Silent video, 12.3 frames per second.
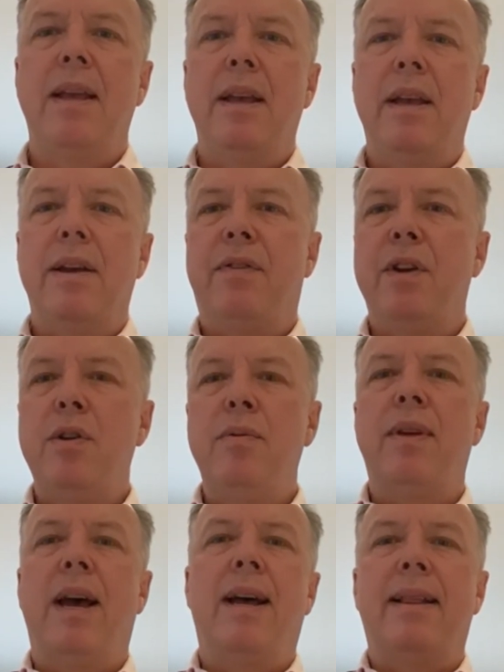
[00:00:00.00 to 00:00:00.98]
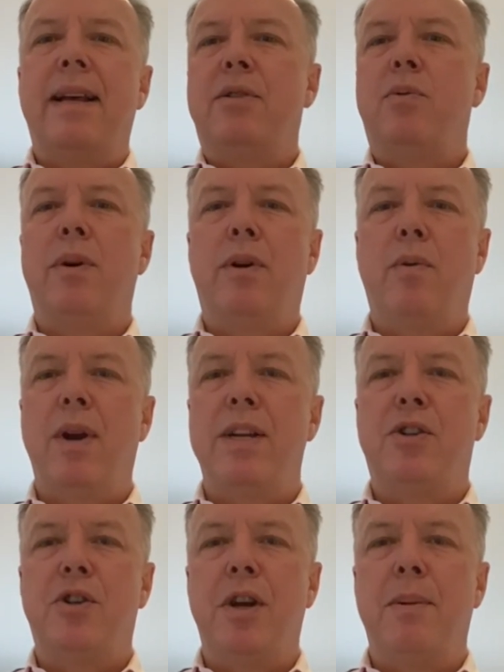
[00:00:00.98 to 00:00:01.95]
If you do that, that's what
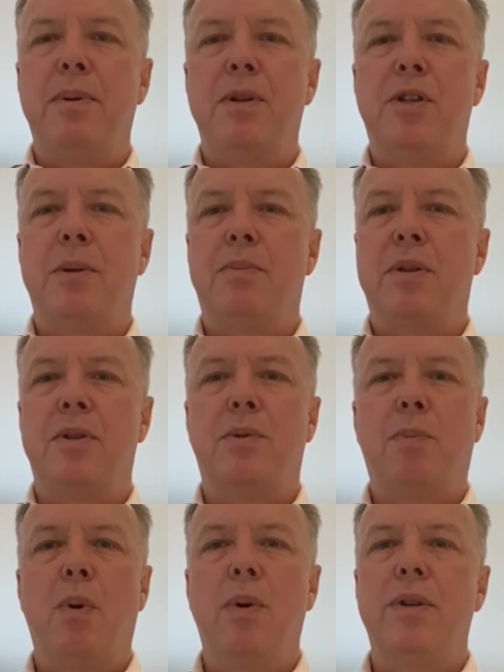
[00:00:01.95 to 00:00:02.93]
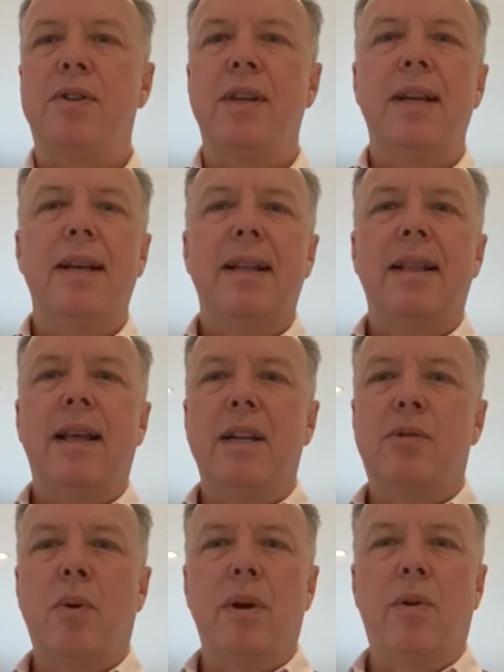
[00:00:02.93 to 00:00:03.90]
creates championships in sports.
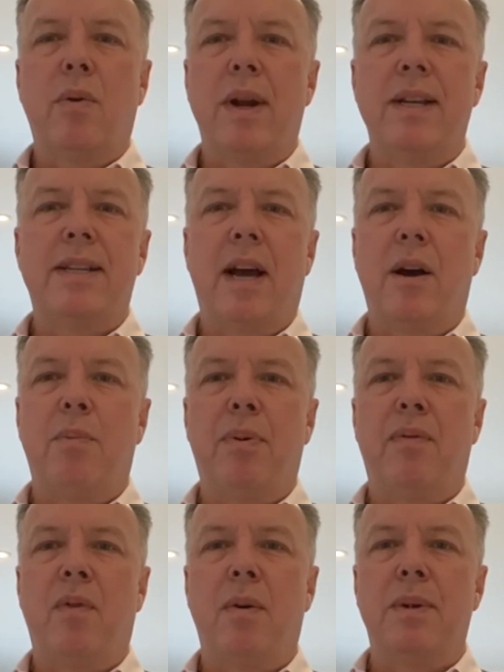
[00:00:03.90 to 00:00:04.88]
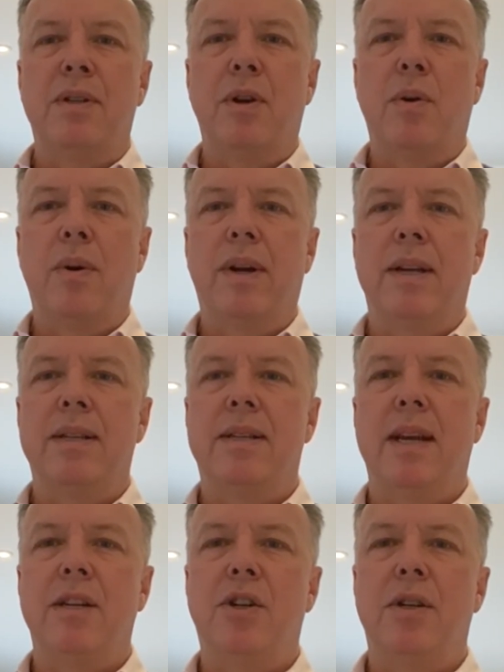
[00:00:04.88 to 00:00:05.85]
That's what creates outperformance in
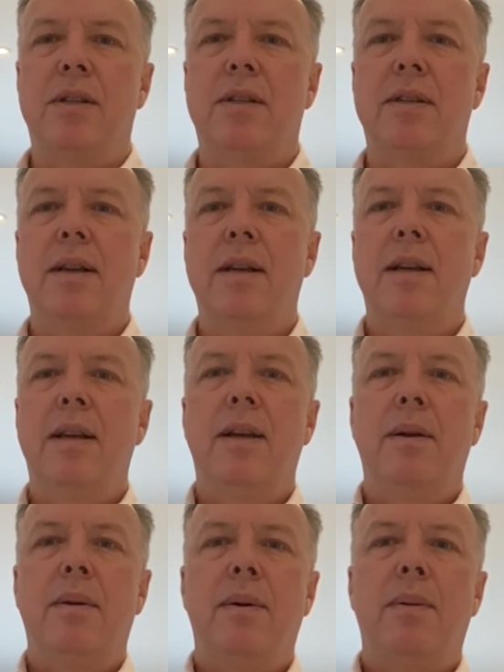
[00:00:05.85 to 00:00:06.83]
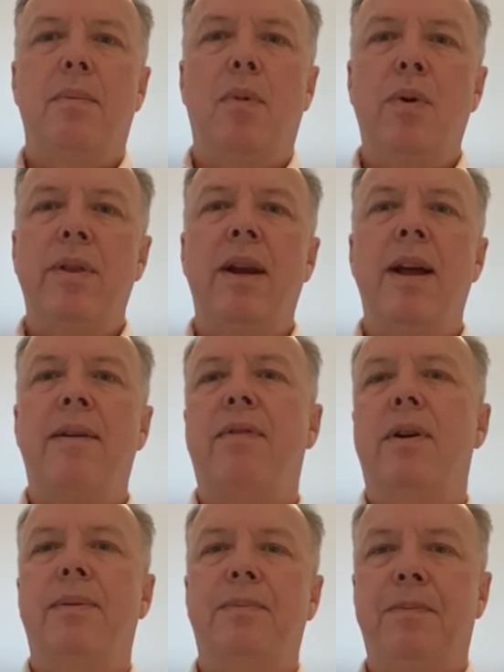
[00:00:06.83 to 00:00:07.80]
organizations. More than
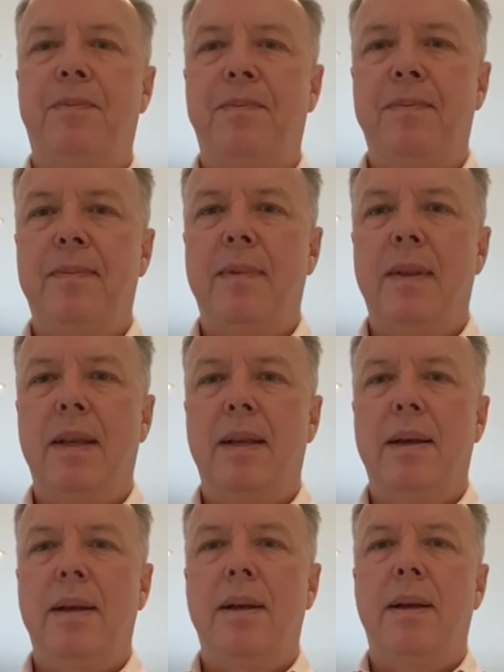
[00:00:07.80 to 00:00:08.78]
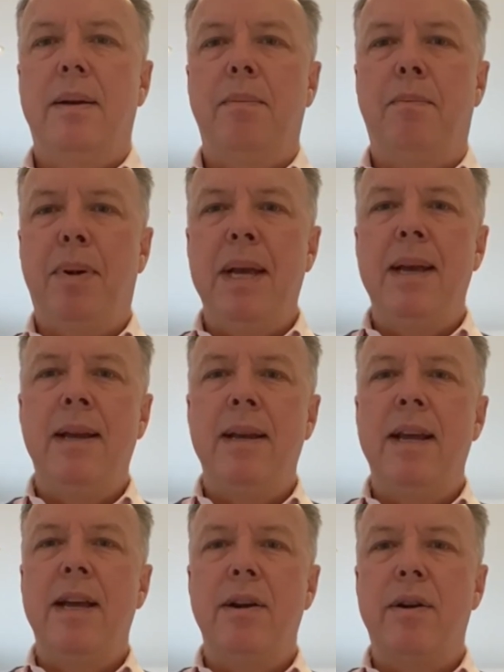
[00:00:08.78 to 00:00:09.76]
ever,
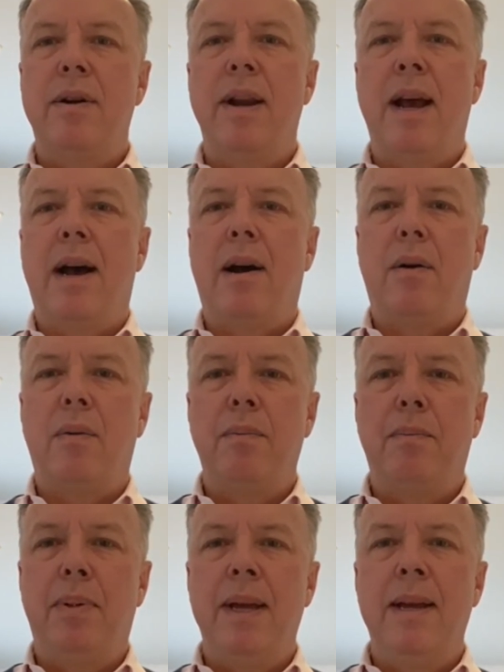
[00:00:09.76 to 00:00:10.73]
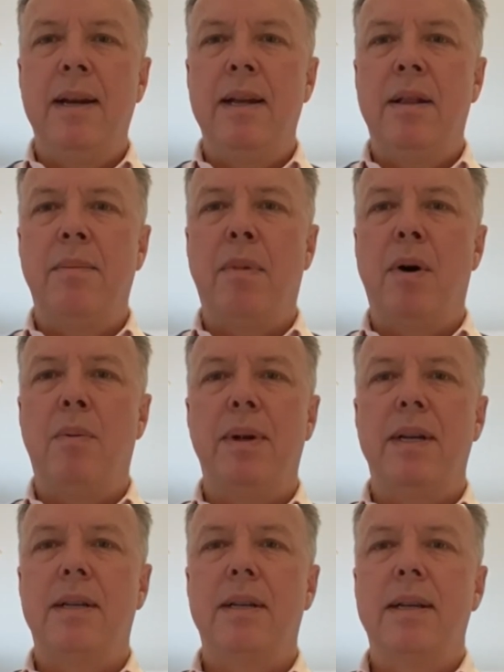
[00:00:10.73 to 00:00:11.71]
being here now, being in the
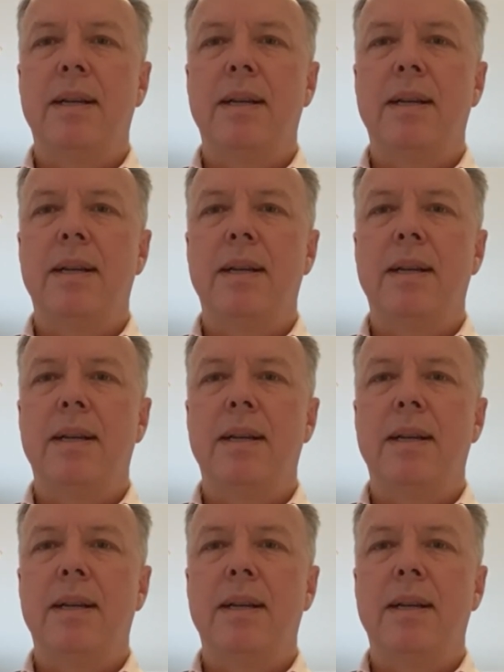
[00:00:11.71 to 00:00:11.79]
moment,